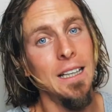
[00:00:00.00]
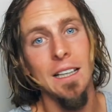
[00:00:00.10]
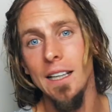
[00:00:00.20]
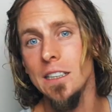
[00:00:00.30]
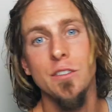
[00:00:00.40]

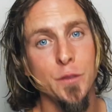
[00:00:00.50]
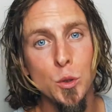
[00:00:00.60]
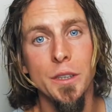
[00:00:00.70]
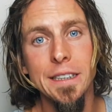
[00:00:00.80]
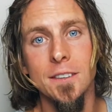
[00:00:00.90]
less
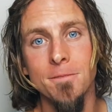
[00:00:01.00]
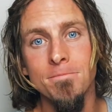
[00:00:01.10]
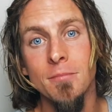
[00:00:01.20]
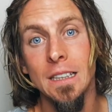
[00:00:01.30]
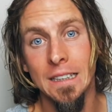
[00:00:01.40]
food
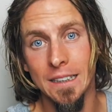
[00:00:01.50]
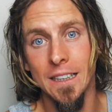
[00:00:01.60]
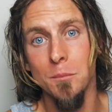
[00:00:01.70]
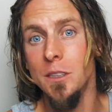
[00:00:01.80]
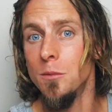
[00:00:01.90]
eaten, and
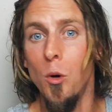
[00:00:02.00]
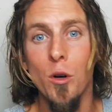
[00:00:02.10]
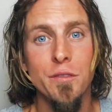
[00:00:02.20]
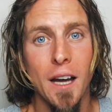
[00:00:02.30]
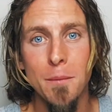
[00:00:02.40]
that means
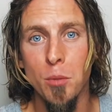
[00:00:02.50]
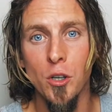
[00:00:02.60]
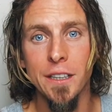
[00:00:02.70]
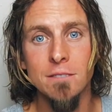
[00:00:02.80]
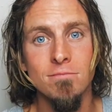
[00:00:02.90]
more fat
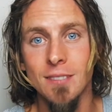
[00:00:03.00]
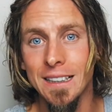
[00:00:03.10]
burning